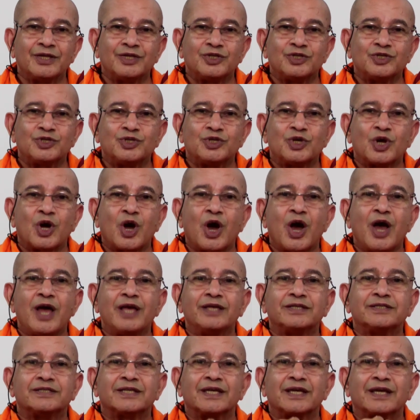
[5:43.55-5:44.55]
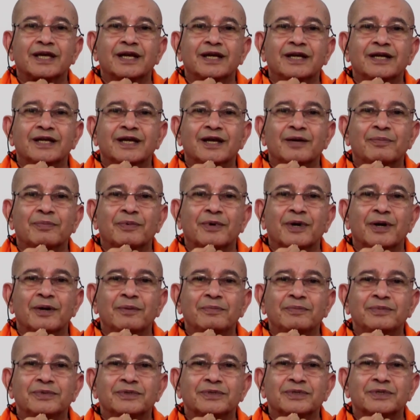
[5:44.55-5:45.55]
joy, second cup
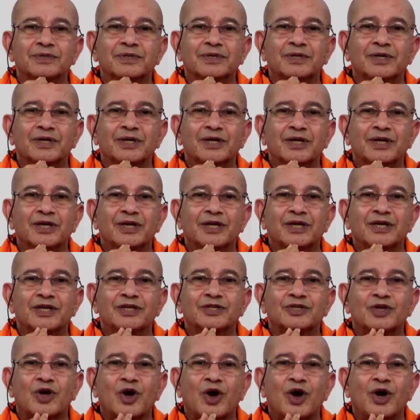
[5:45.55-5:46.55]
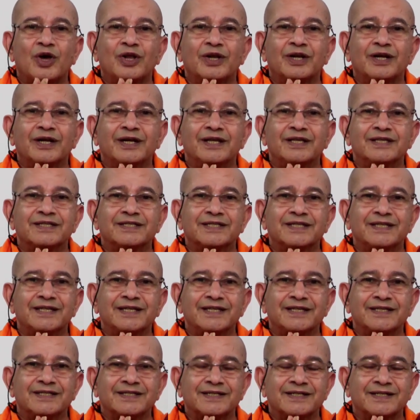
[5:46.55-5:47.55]
comes, is already
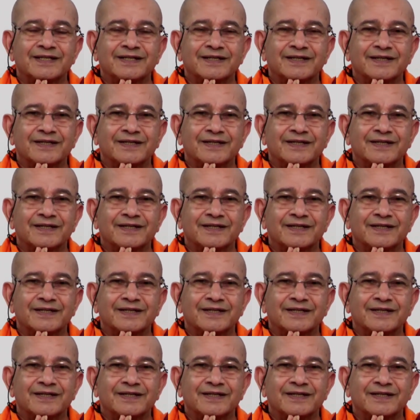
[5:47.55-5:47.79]
seized.